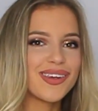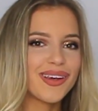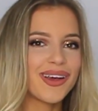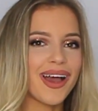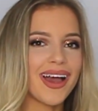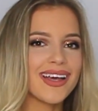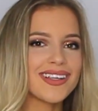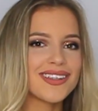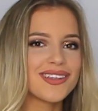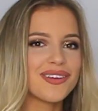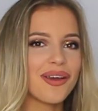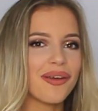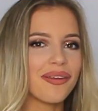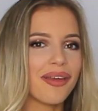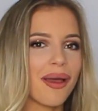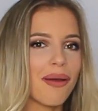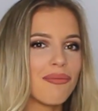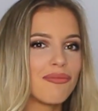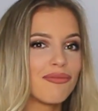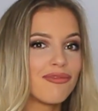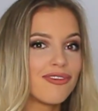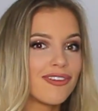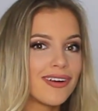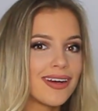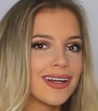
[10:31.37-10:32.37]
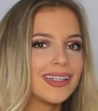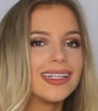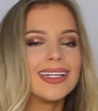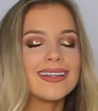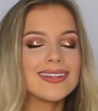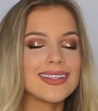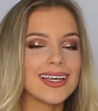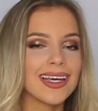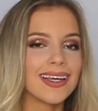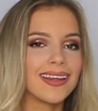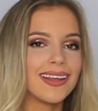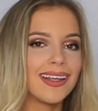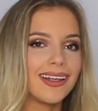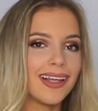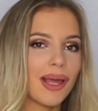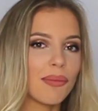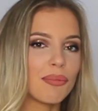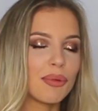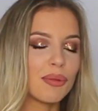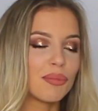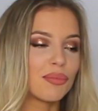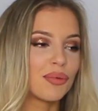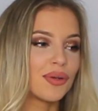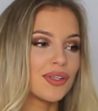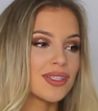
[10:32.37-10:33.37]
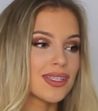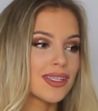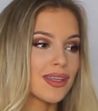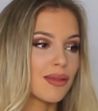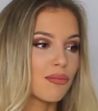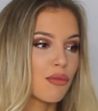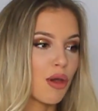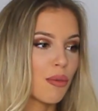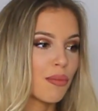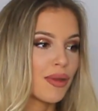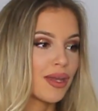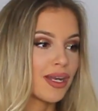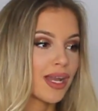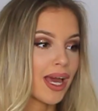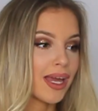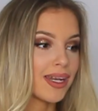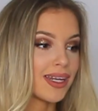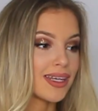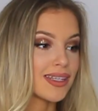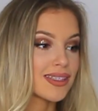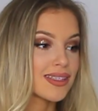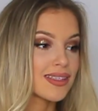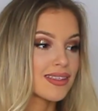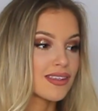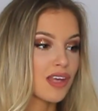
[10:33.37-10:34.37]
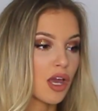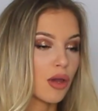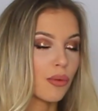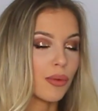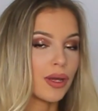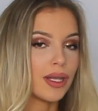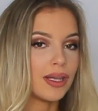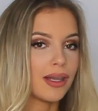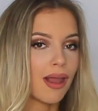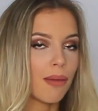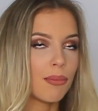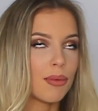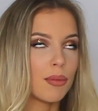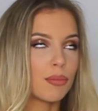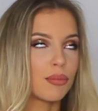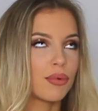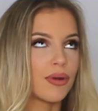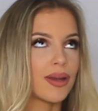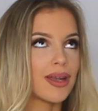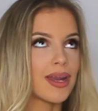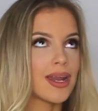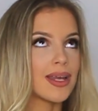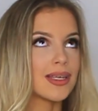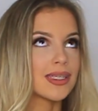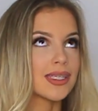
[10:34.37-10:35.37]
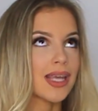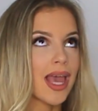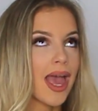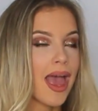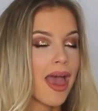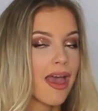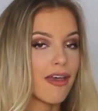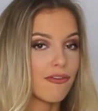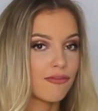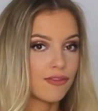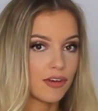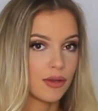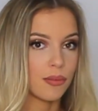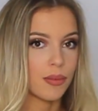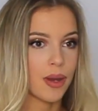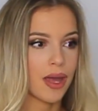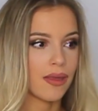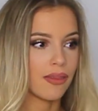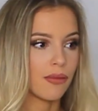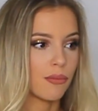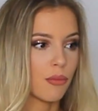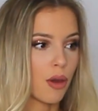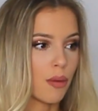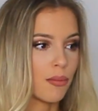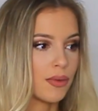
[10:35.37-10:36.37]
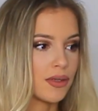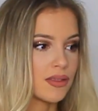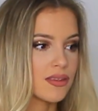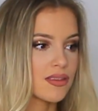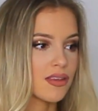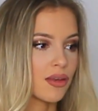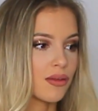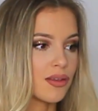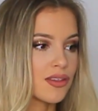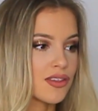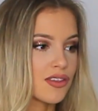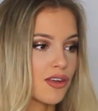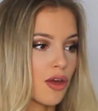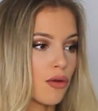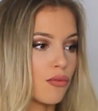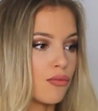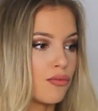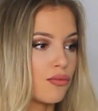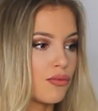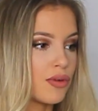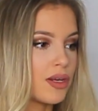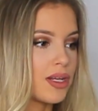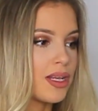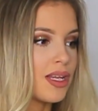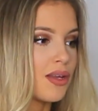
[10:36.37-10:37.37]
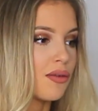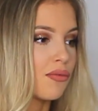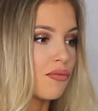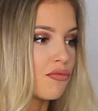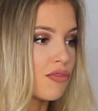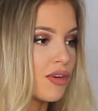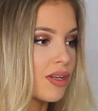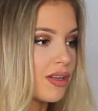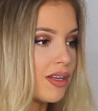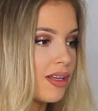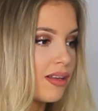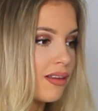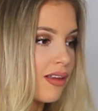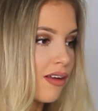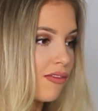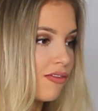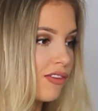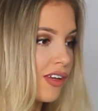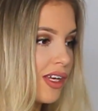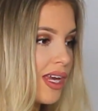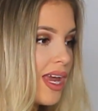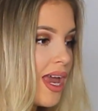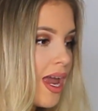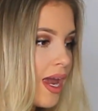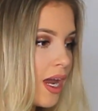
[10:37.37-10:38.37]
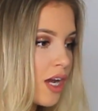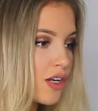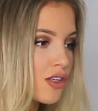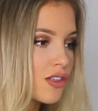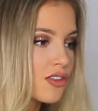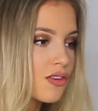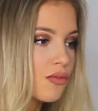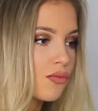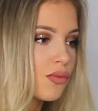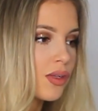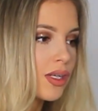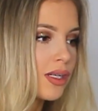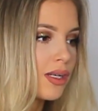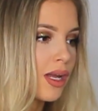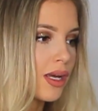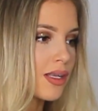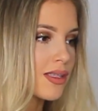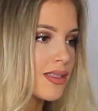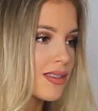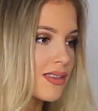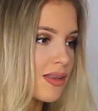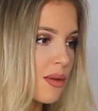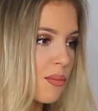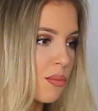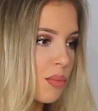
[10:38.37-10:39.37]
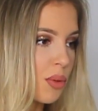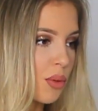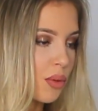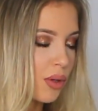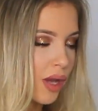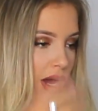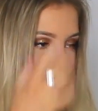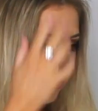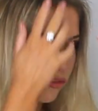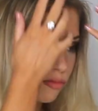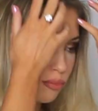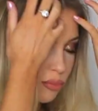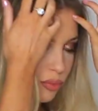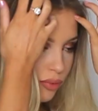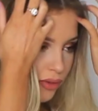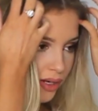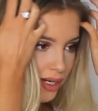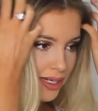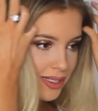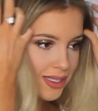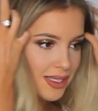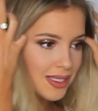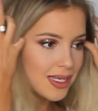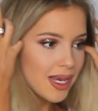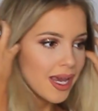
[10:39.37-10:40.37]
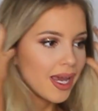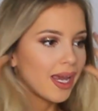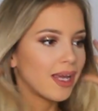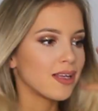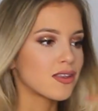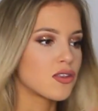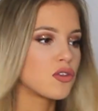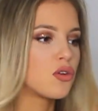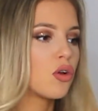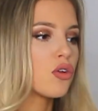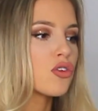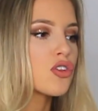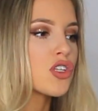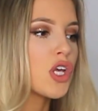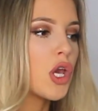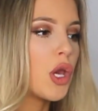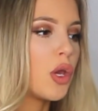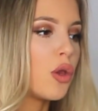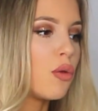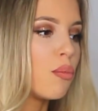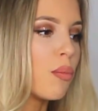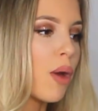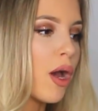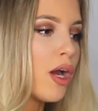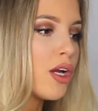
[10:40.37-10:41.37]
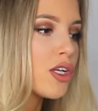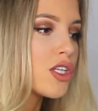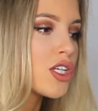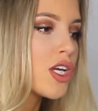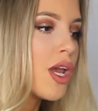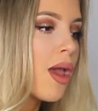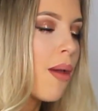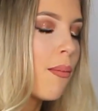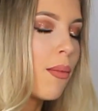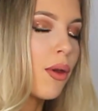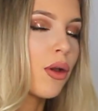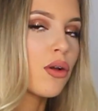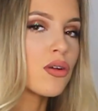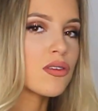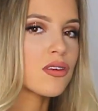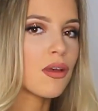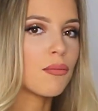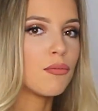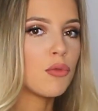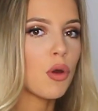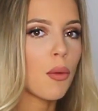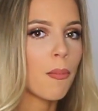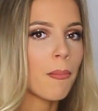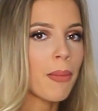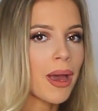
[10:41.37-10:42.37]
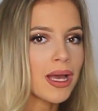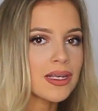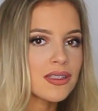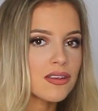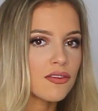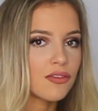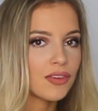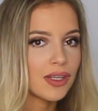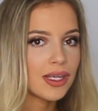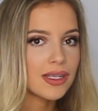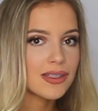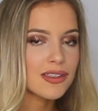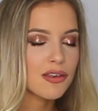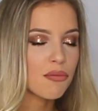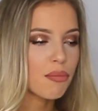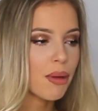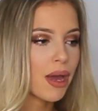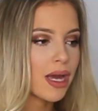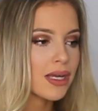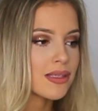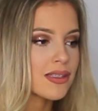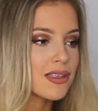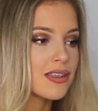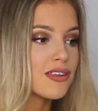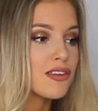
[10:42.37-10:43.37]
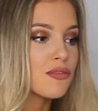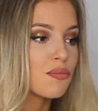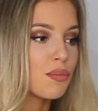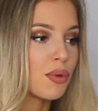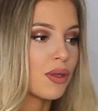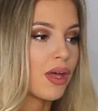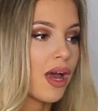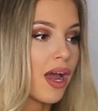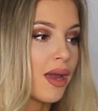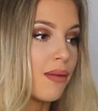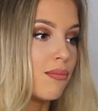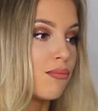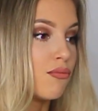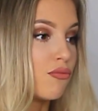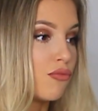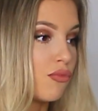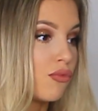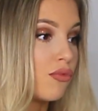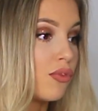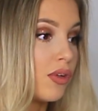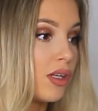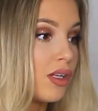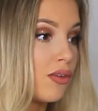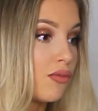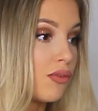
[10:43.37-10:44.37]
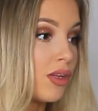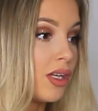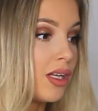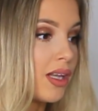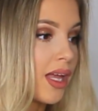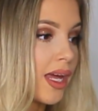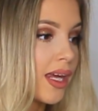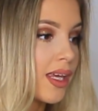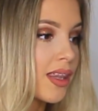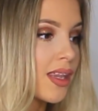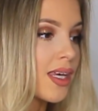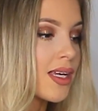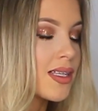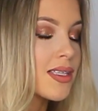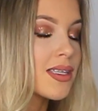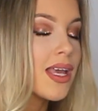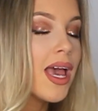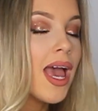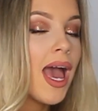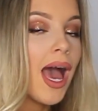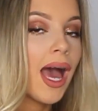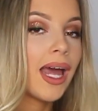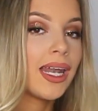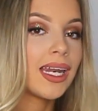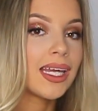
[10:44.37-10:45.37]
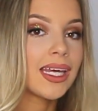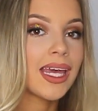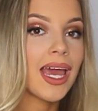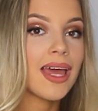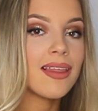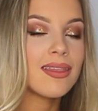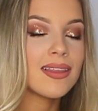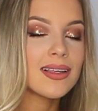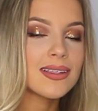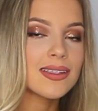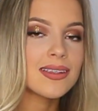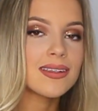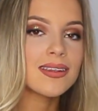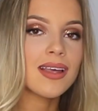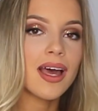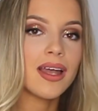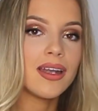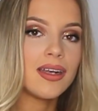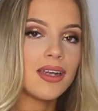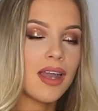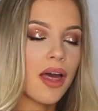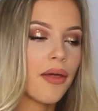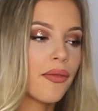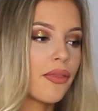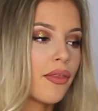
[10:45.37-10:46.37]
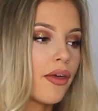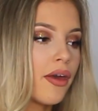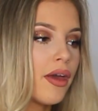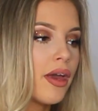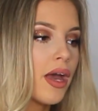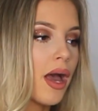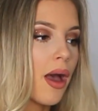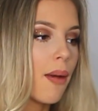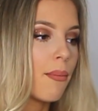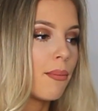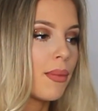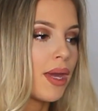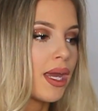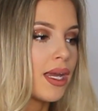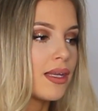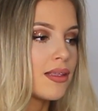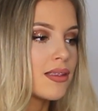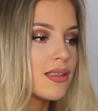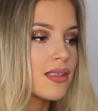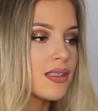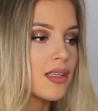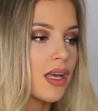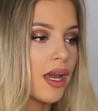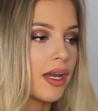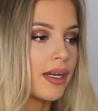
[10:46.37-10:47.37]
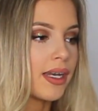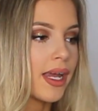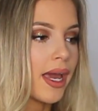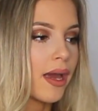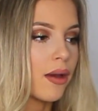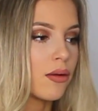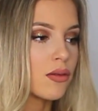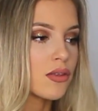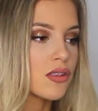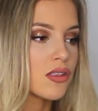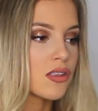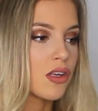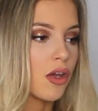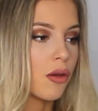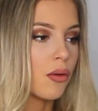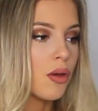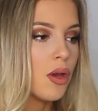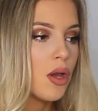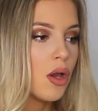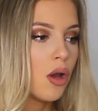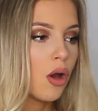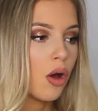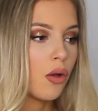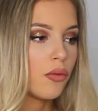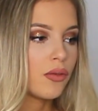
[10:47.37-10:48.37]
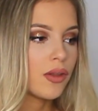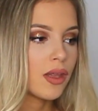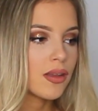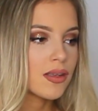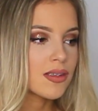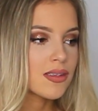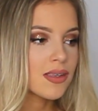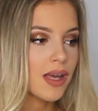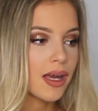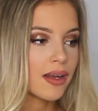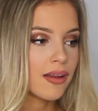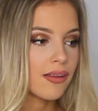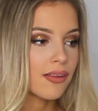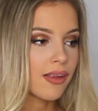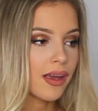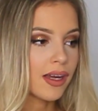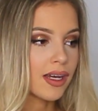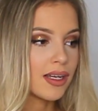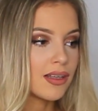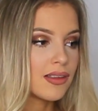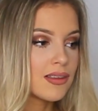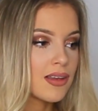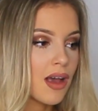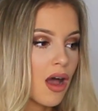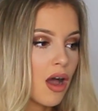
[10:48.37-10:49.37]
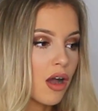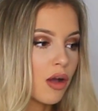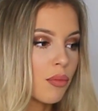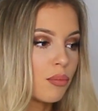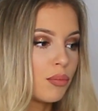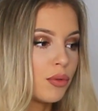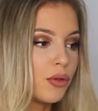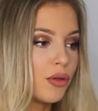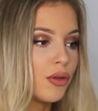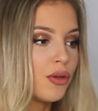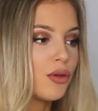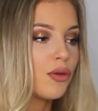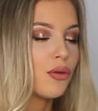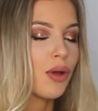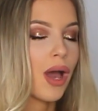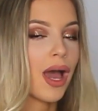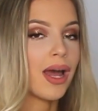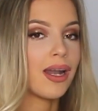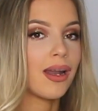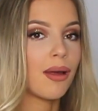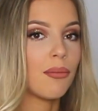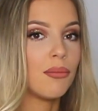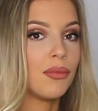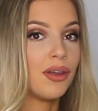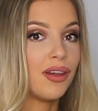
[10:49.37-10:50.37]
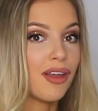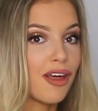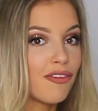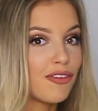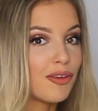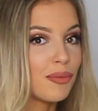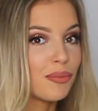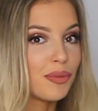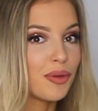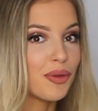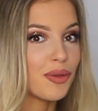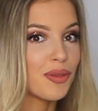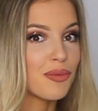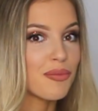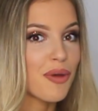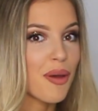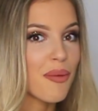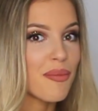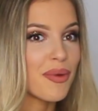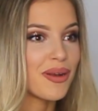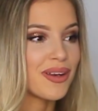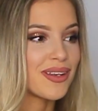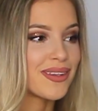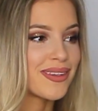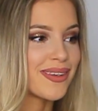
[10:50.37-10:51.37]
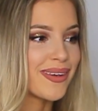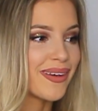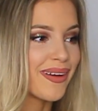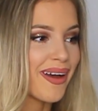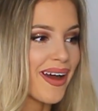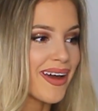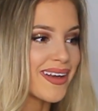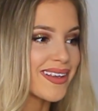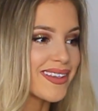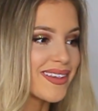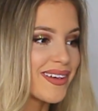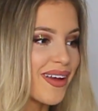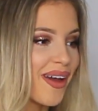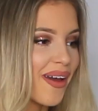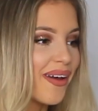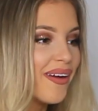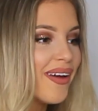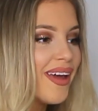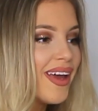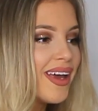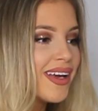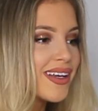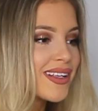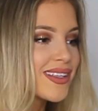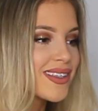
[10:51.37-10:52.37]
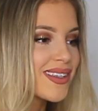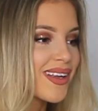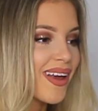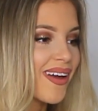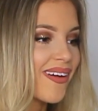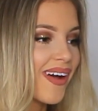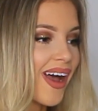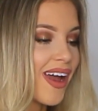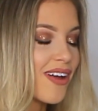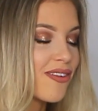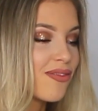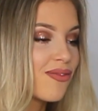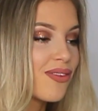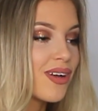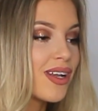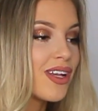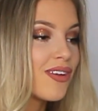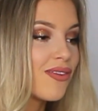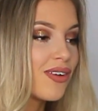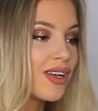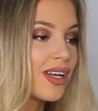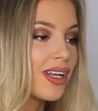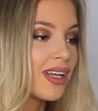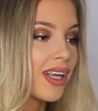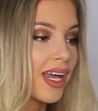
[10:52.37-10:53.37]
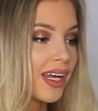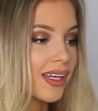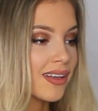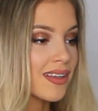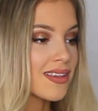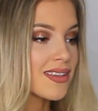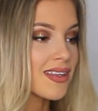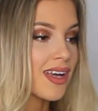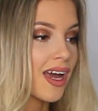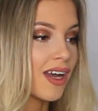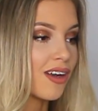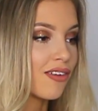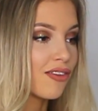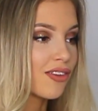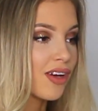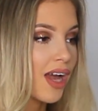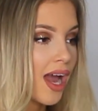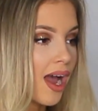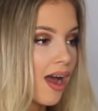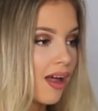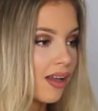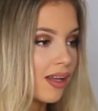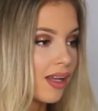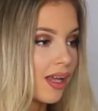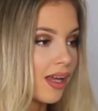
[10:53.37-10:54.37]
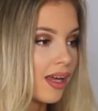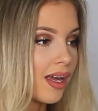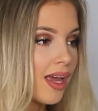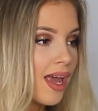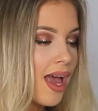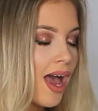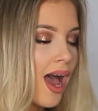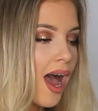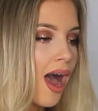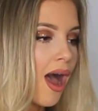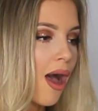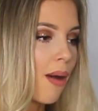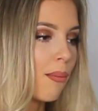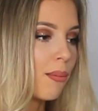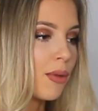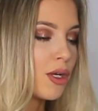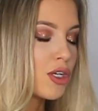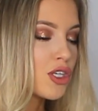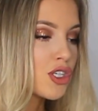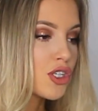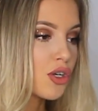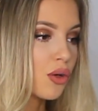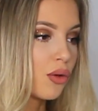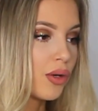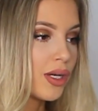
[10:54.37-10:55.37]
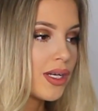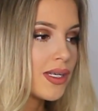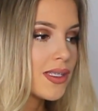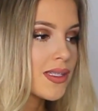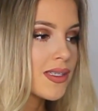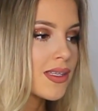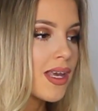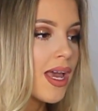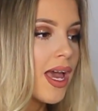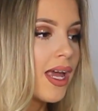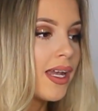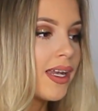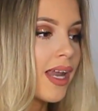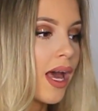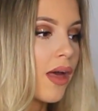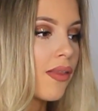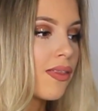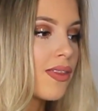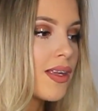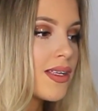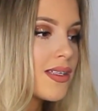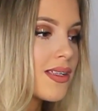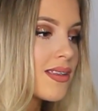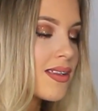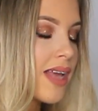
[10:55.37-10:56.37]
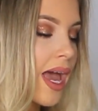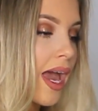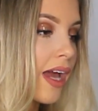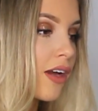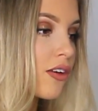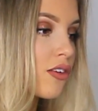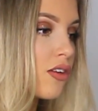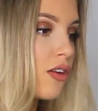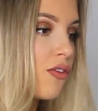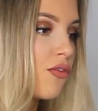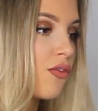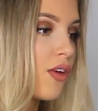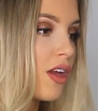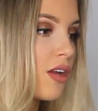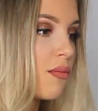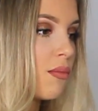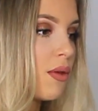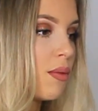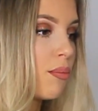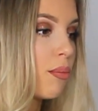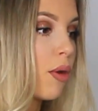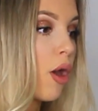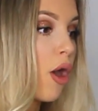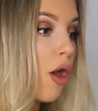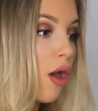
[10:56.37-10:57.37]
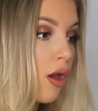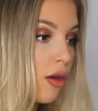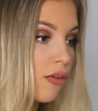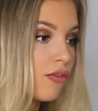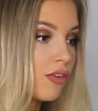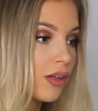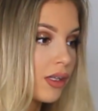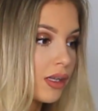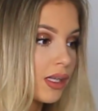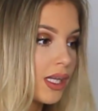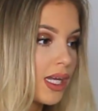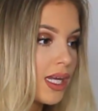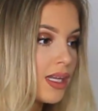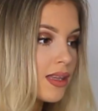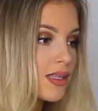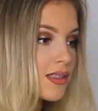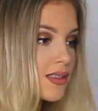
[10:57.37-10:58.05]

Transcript: You guys know that I'm really digging the leopard print at the moment, and it is so in. Leopard print is everywhere at the moment. So this is a really, really lovely, it's just a really nice simple kind of print. It's not too much, because I'm not massively into patterns, but I really, really like this. And again, this is another inside out, so on the other side it's like a dark blue, and I'm loving blue at the moment, as you guys know. So I really, really like this kind of color choice. Now this is actually fitting me perfectly.